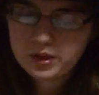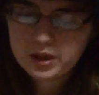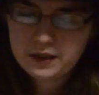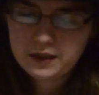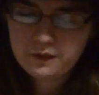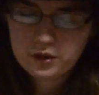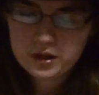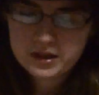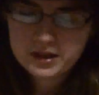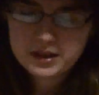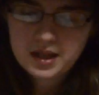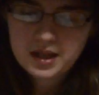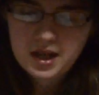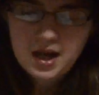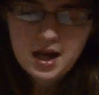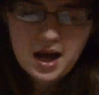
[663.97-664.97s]
wheedling voice.
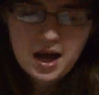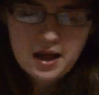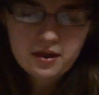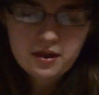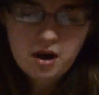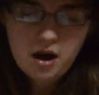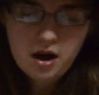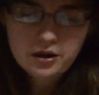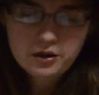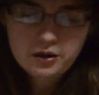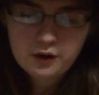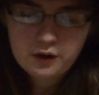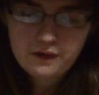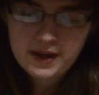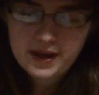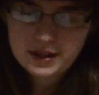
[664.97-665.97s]
And the hot
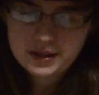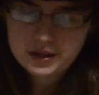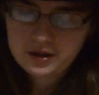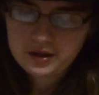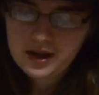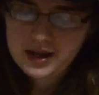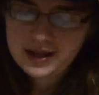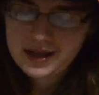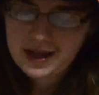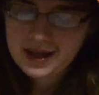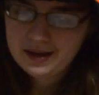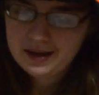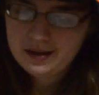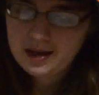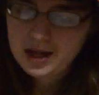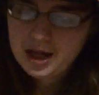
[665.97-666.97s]
turf answered, "I
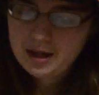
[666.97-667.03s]
can't.